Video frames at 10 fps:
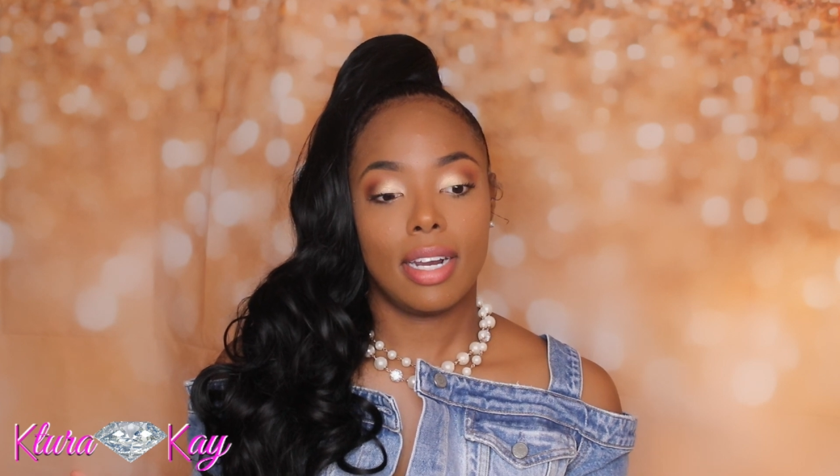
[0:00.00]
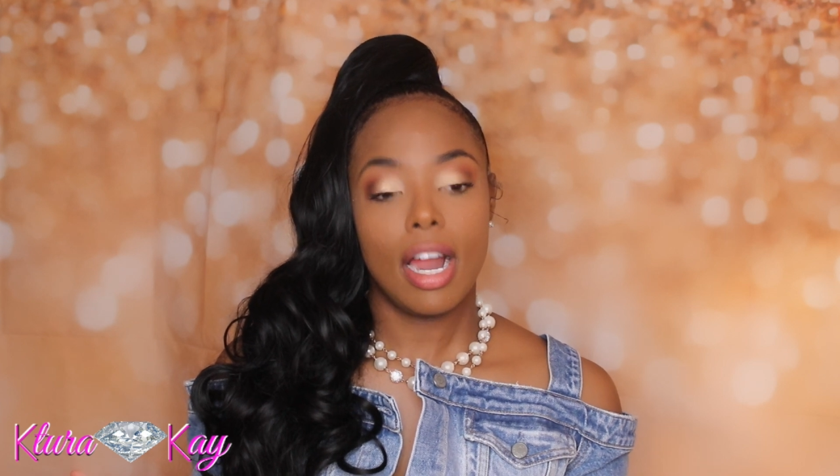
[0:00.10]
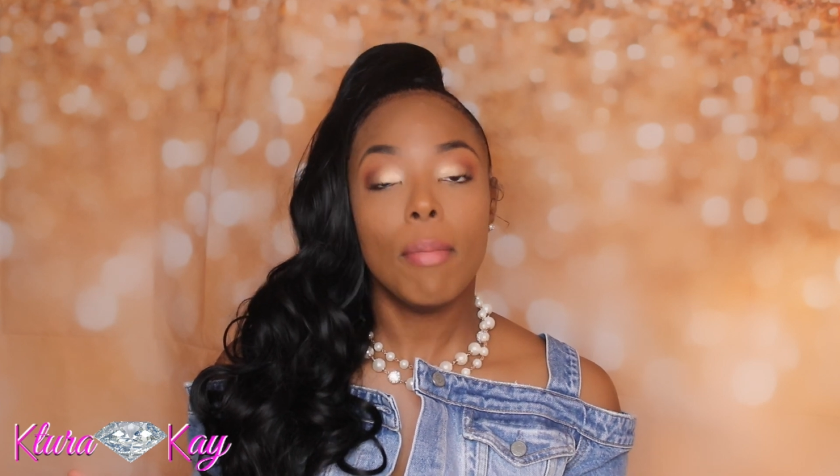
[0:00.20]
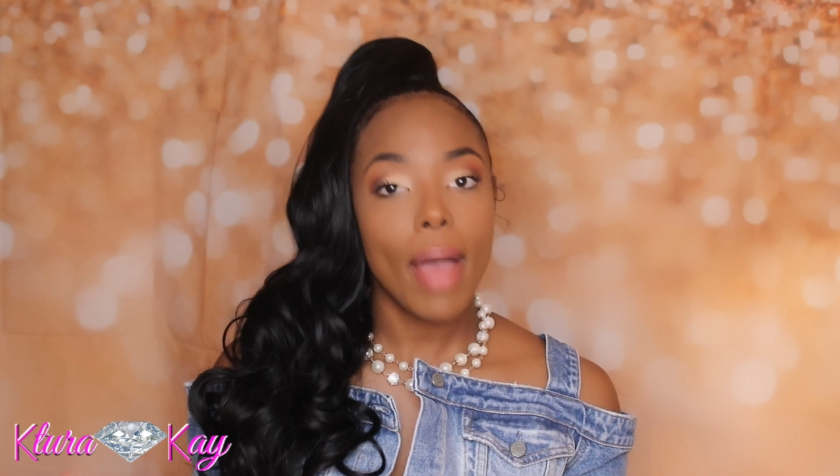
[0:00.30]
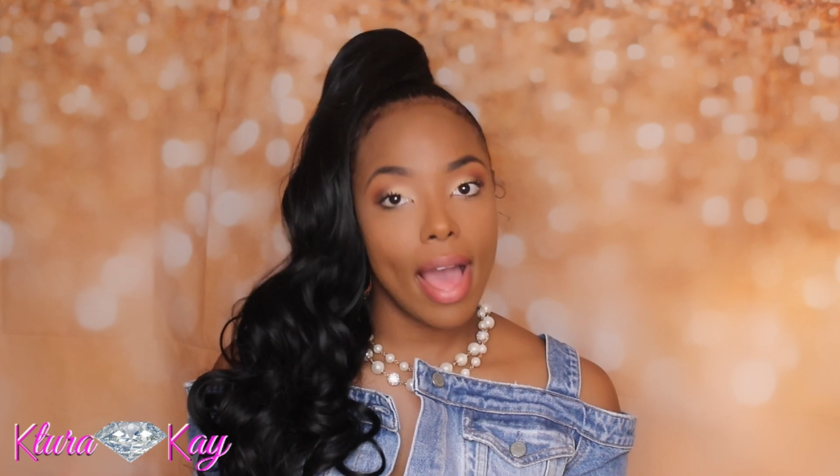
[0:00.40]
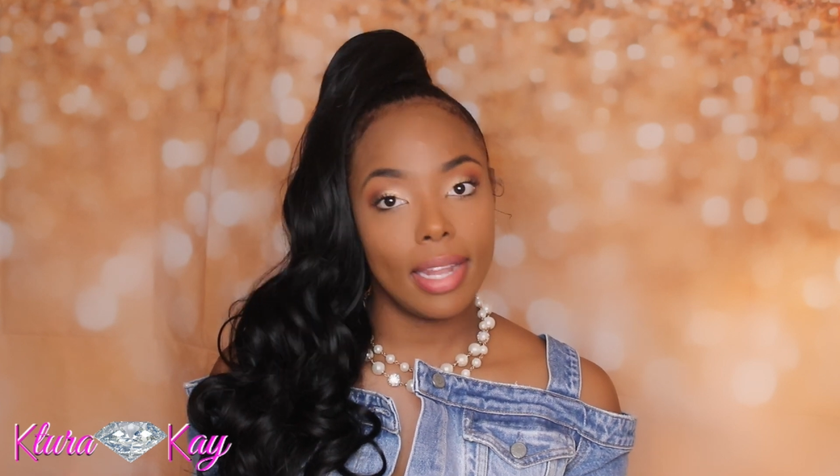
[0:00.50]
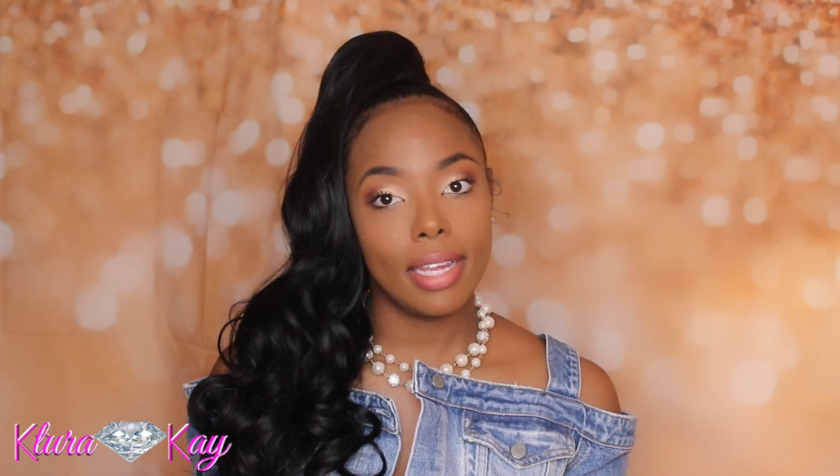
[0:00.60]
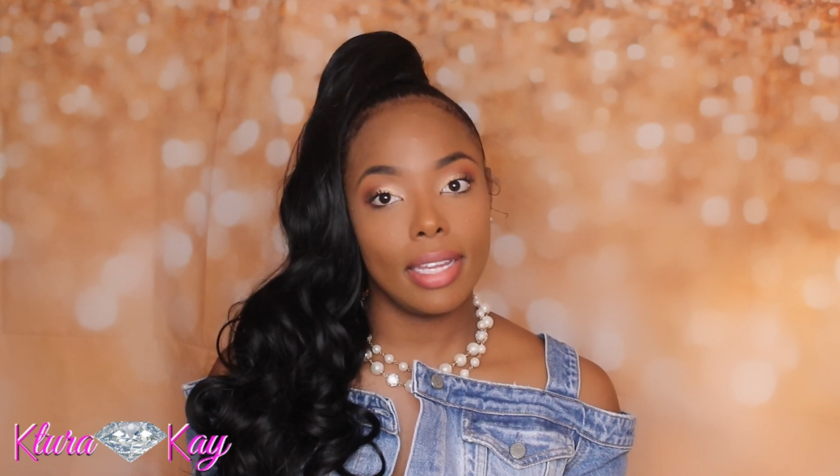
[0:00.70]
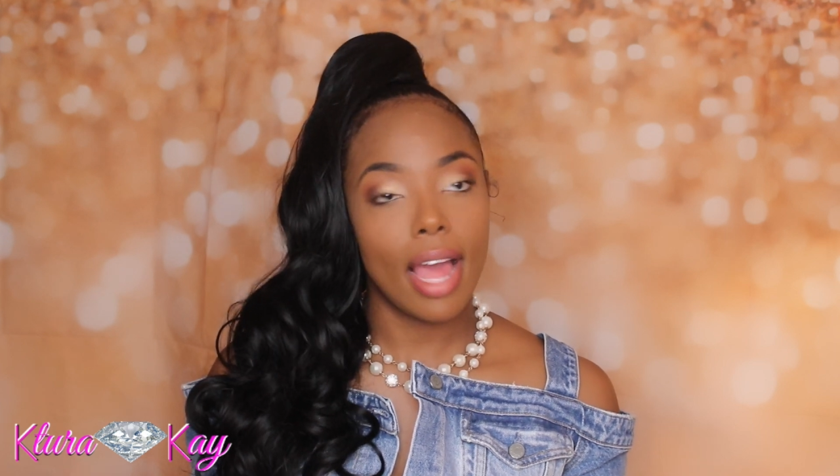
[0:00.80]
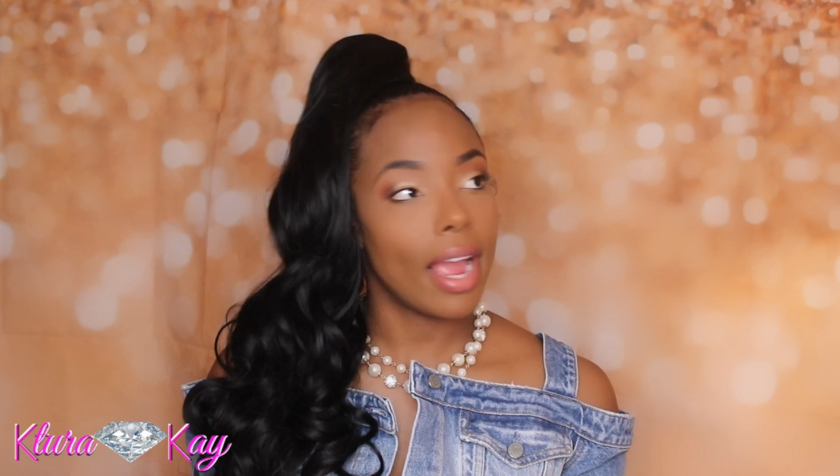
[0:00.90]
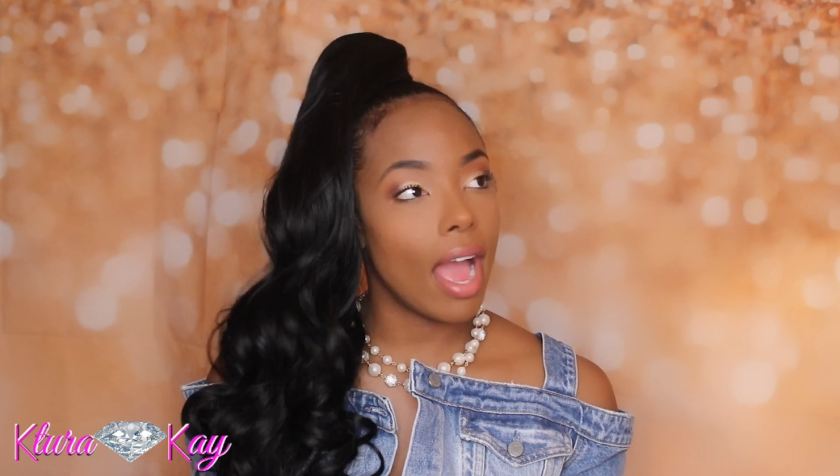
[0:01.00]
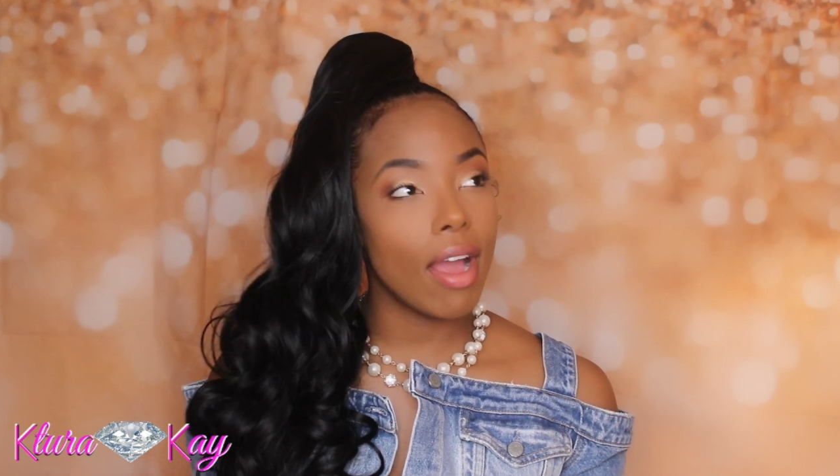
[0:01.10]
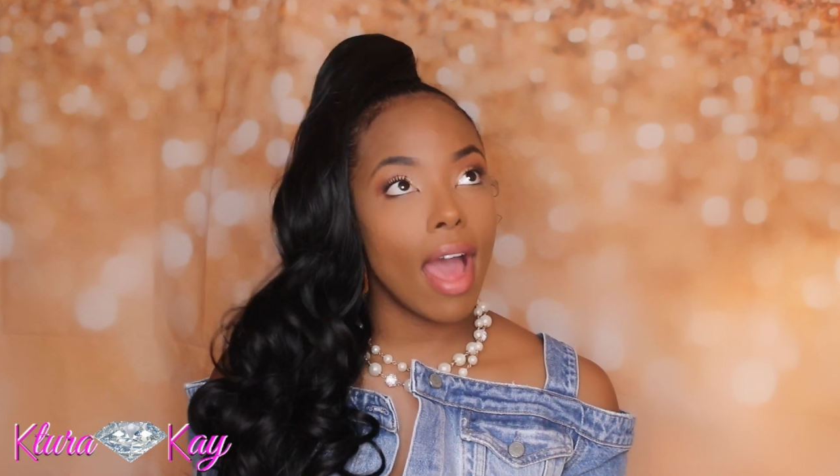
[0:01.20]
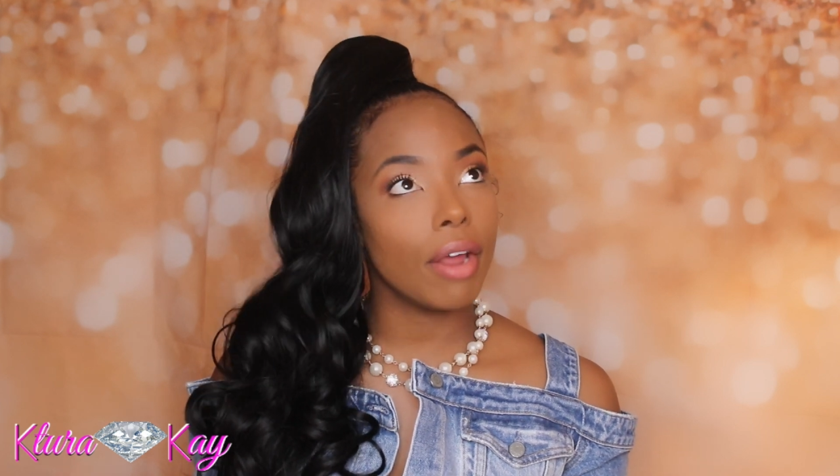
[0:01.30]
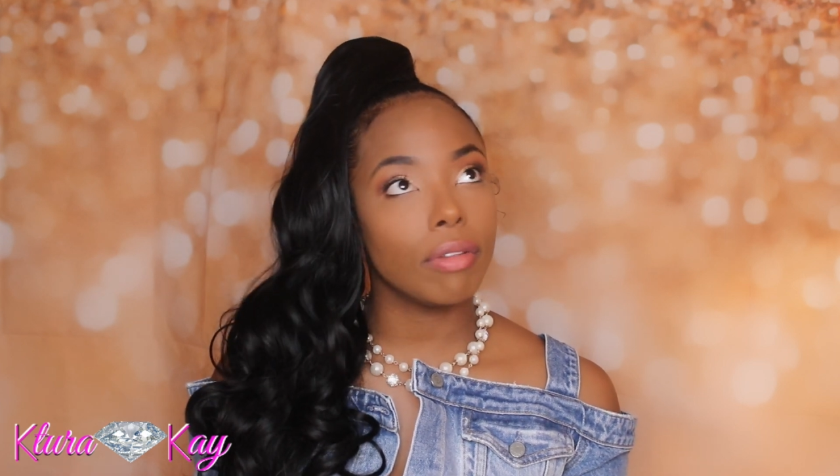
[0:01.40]
a palette. Like,
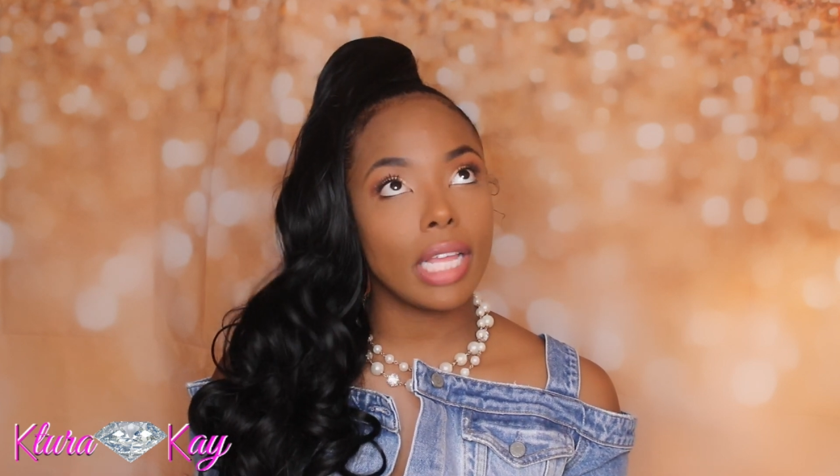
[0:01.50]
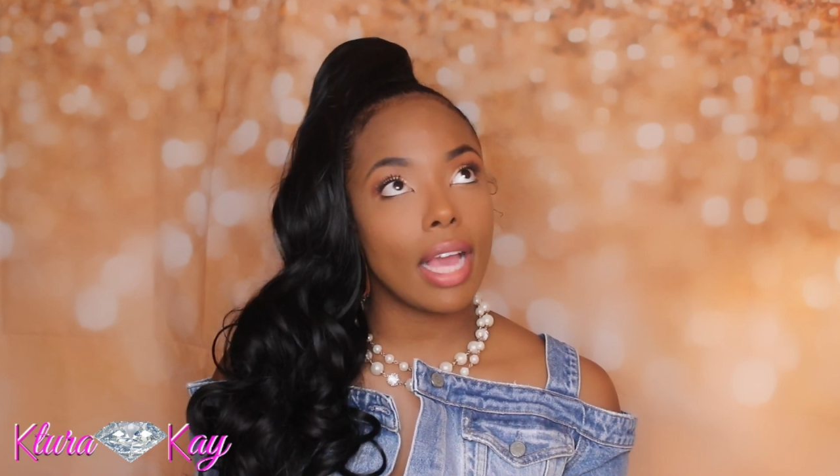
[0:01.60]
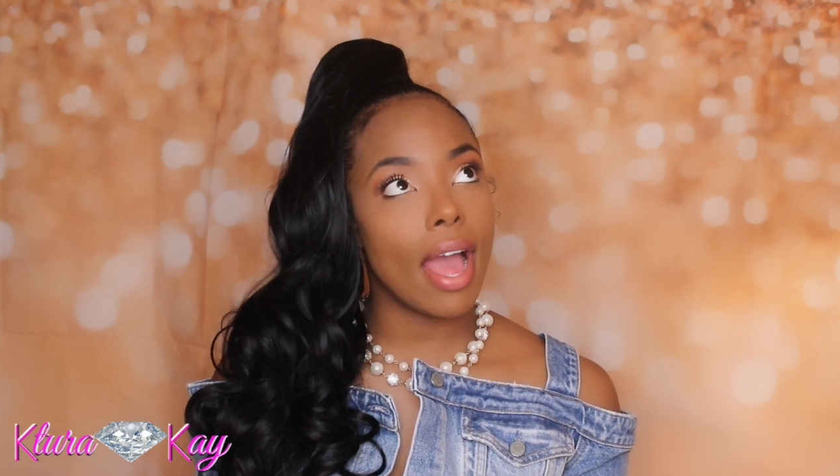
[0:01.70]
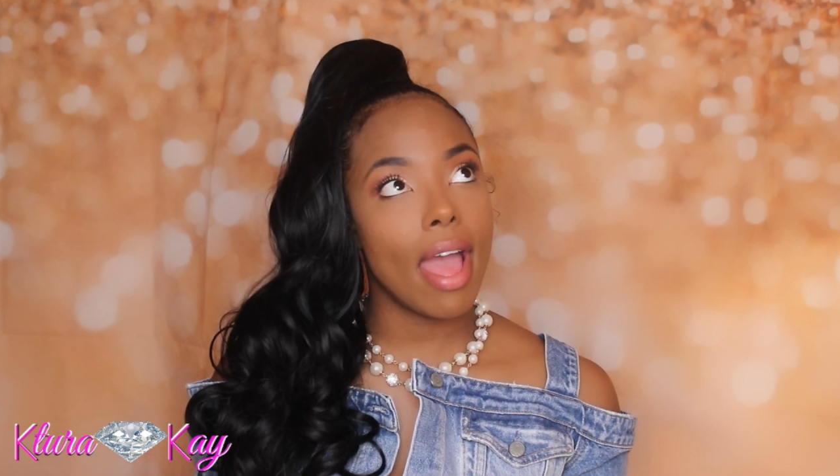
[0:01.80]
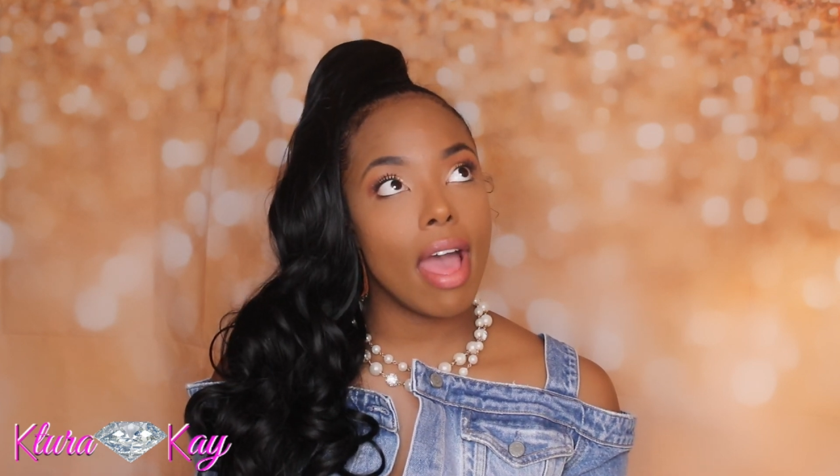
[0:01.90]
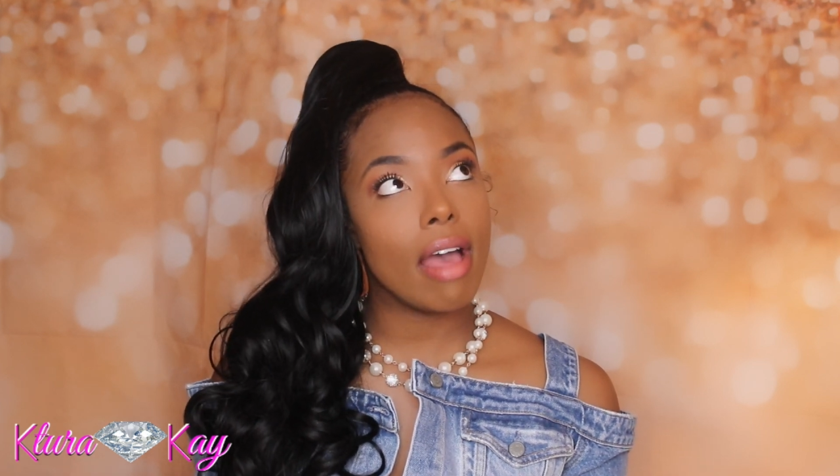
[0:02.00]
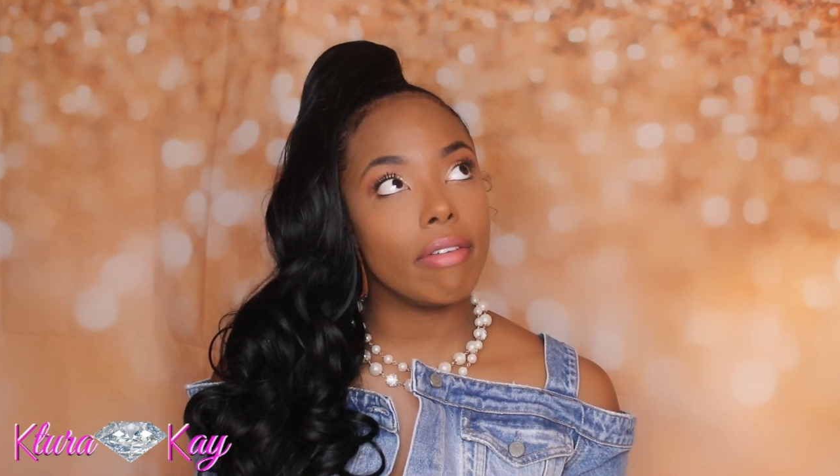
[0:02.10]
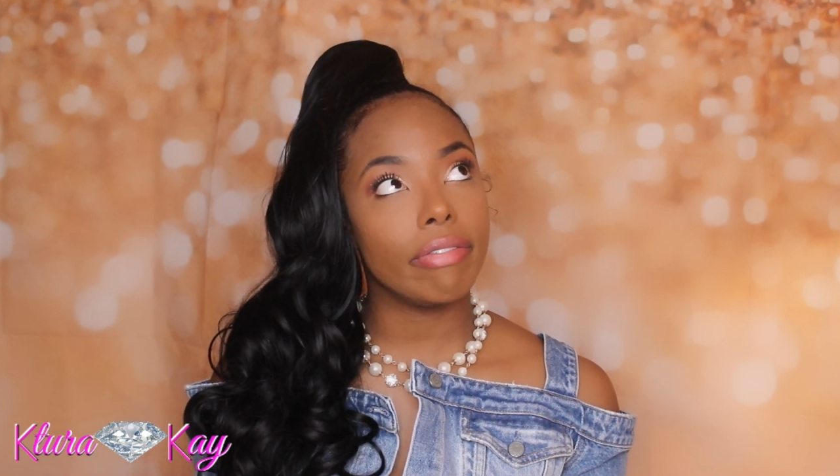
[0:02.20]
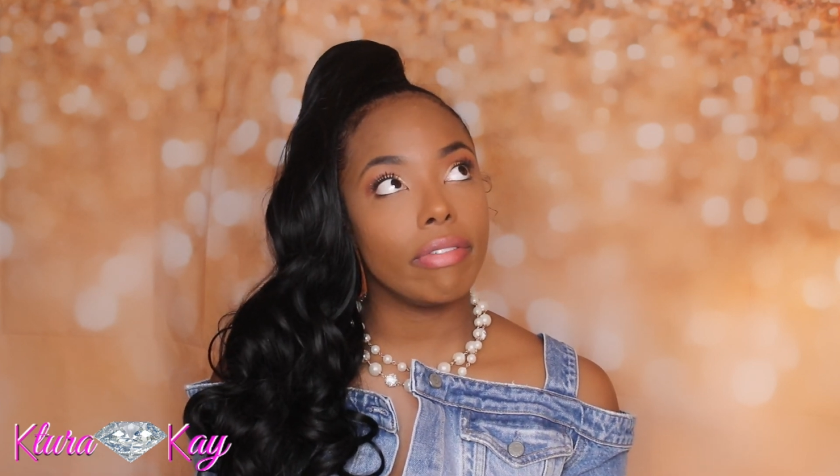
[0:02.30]
I don't think I have